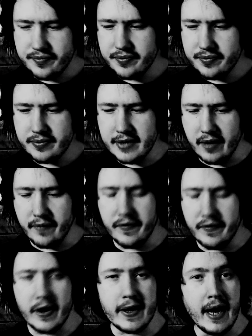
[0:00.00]
you know, very
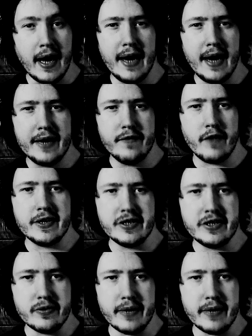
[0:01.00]
kind, very sweet,